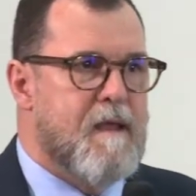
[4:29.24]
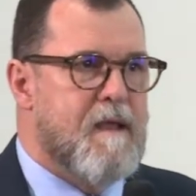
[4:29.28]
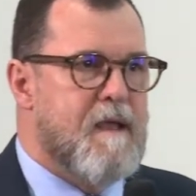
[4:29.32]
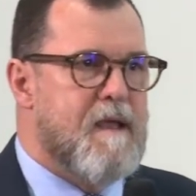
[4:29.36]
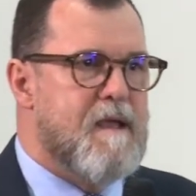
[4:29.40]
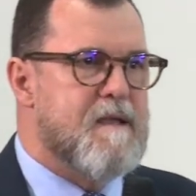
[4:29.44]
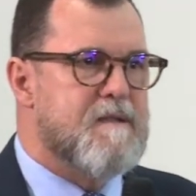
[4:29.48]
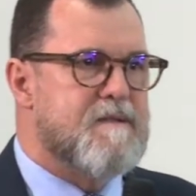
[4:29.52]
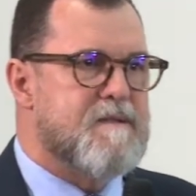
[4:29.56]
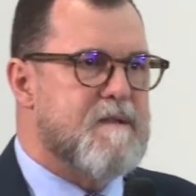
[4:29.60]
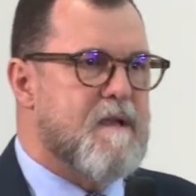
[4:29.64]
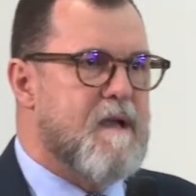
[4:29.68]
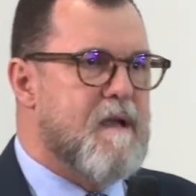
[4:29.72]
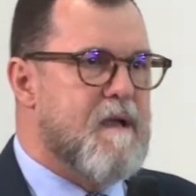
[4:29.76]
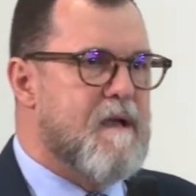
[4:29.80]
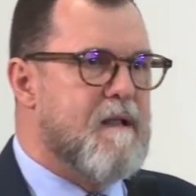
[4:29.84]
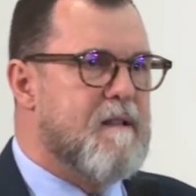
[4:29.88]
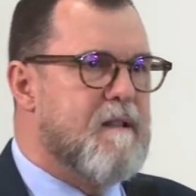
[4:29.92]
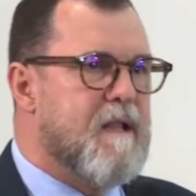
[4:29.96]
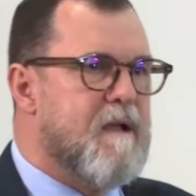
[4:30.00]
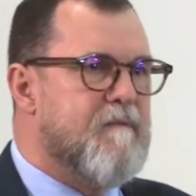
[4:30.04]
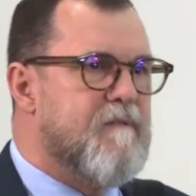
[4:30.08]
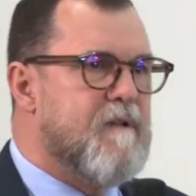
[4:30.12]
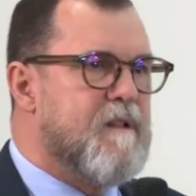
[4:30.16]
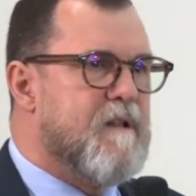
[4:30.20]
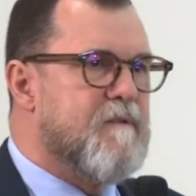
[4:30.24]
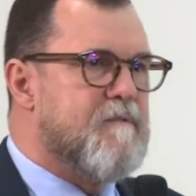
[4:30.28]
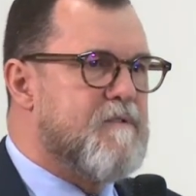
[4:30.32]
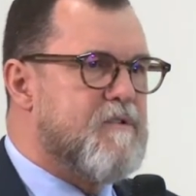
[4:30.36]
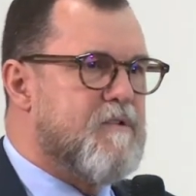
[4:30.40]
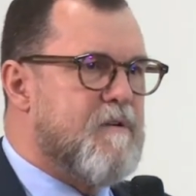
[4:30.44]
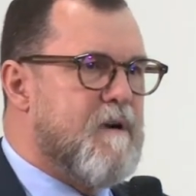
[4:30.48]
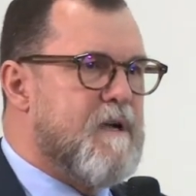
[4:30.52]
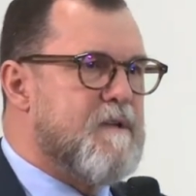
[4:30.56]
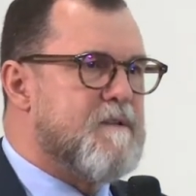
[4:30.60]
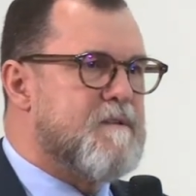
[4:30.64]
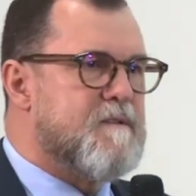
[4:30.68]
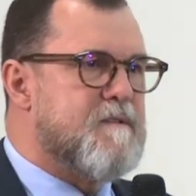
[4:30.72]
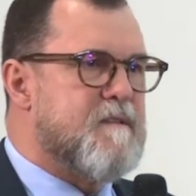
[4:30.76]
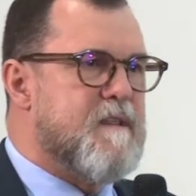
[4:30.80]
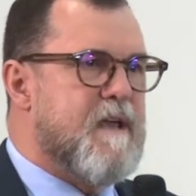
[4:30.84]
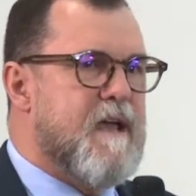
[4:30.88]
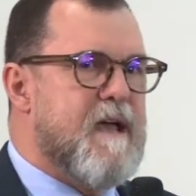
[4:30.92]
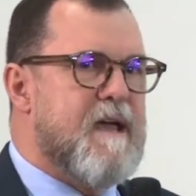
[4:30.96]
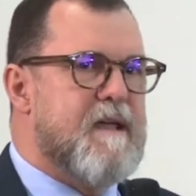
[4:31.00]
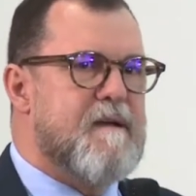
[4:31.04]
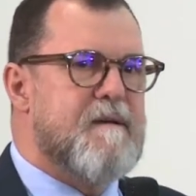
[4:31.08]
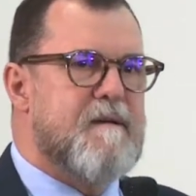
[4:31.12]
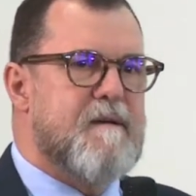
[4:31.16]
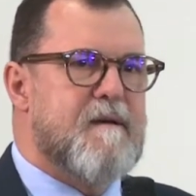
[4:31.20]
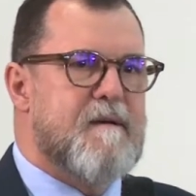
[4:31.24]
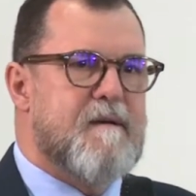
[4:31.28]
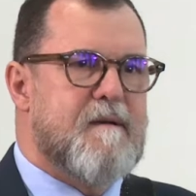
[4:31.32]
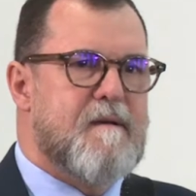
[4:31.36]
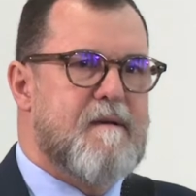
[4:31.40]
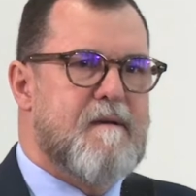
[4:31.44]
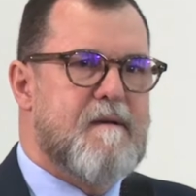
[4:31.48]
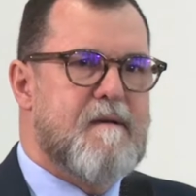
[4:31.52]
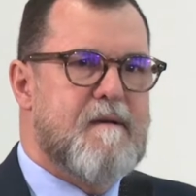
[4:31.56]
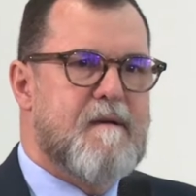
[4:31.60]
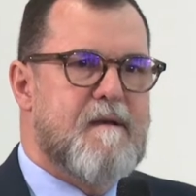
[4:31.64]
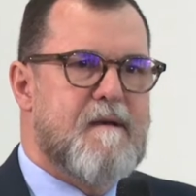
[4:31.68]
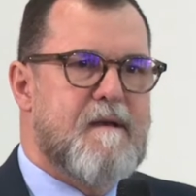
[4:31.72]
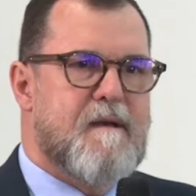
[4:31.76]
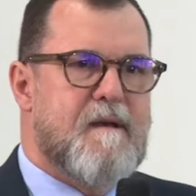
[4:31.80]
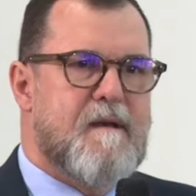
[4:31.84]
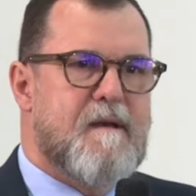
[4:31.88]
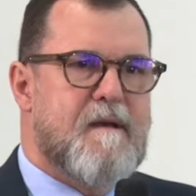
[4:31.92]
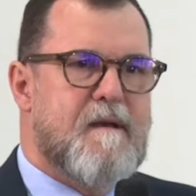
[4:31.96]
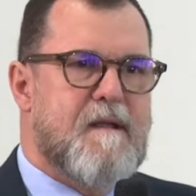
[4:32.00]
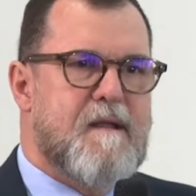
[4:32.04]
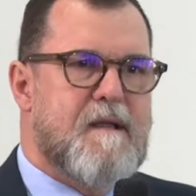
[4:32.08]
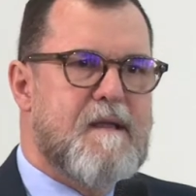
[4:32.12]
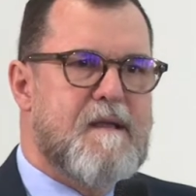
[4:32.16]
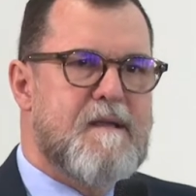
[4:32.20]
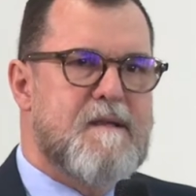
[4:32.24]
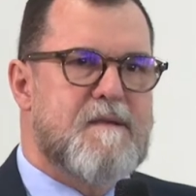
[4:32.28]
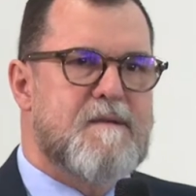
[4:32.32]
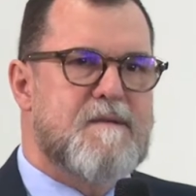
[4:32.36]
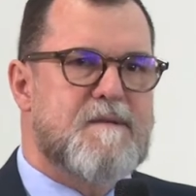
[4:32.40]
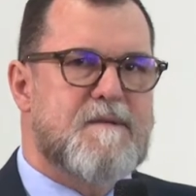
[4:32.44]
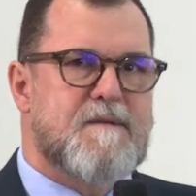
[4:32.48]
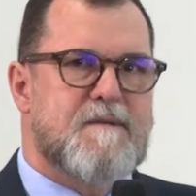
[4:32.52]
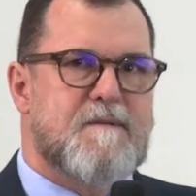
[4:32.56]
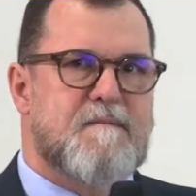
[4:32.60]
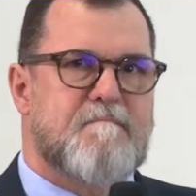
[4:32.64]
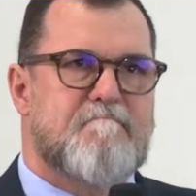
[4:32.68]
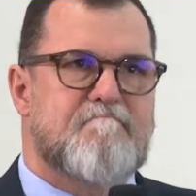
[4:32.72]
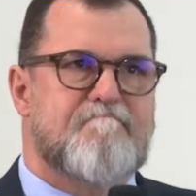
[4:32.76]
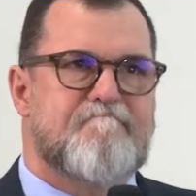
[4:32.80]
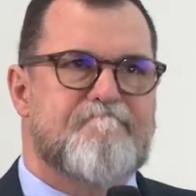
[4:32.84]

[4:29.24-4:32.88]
It's a level of trust that is